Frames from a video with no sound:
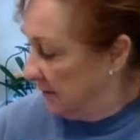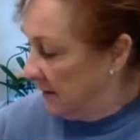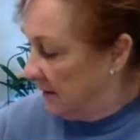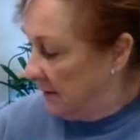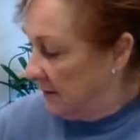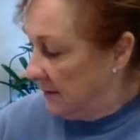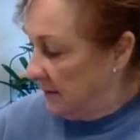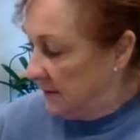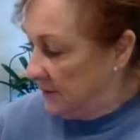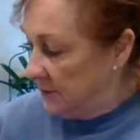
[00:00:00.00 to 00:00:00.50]
Do
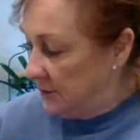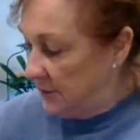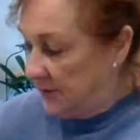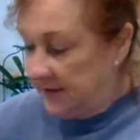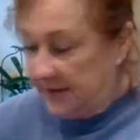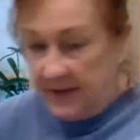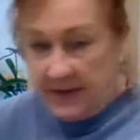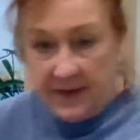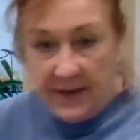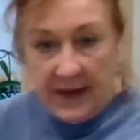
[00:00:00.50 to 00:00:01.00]
you
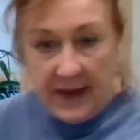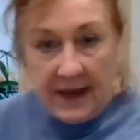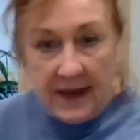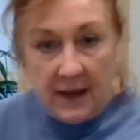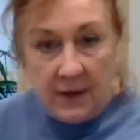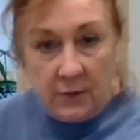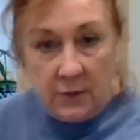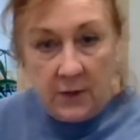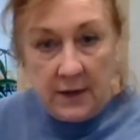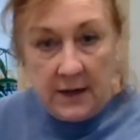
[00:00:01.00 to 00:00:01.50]
see the ant
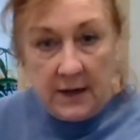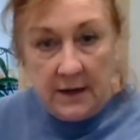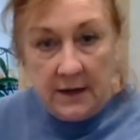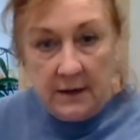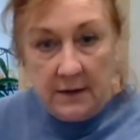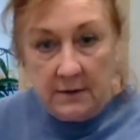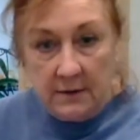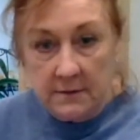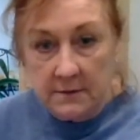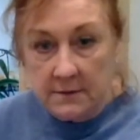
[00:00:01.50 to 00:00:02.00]
right
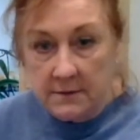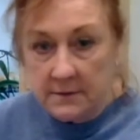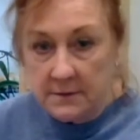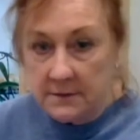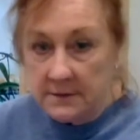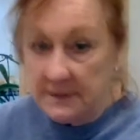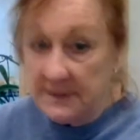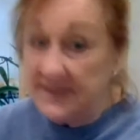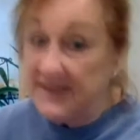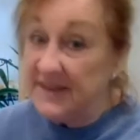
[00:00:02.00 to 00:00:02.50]
here?
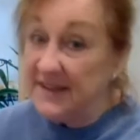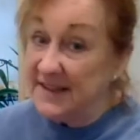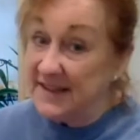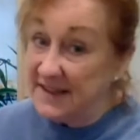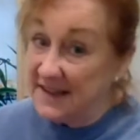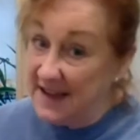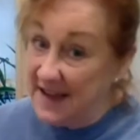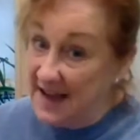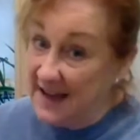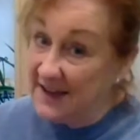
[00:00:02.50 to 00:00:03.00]
This is
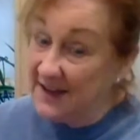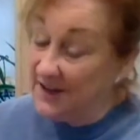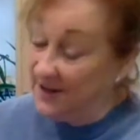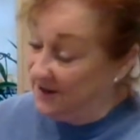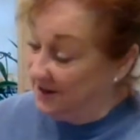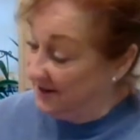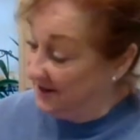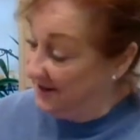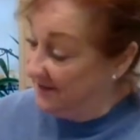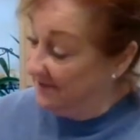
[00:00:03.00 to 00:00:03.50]
not
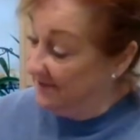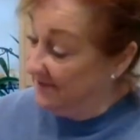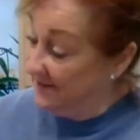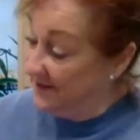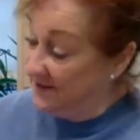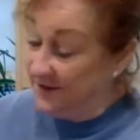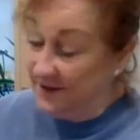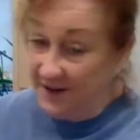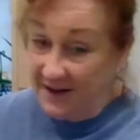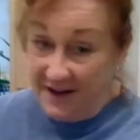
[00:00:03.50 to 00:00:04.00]
good. You
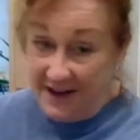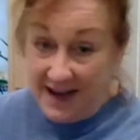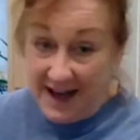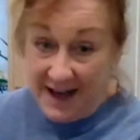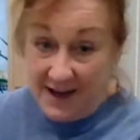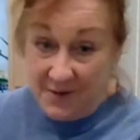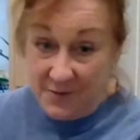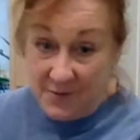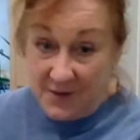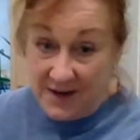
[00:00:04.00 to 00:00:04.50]
did
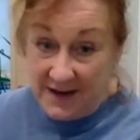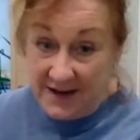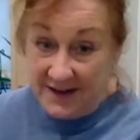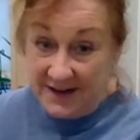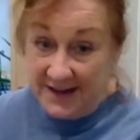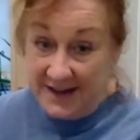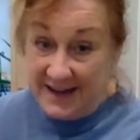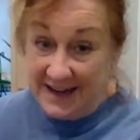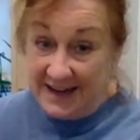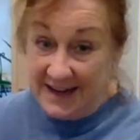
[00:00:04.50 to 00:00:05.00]
not want to
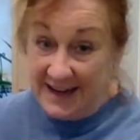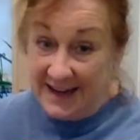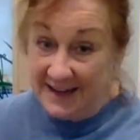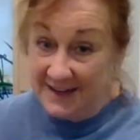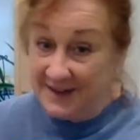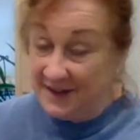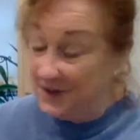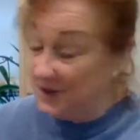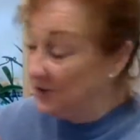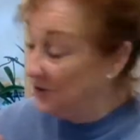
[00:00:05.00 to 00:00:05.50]
see an
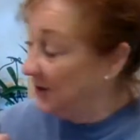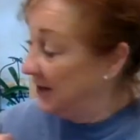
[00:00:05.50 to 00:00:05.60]
ant in your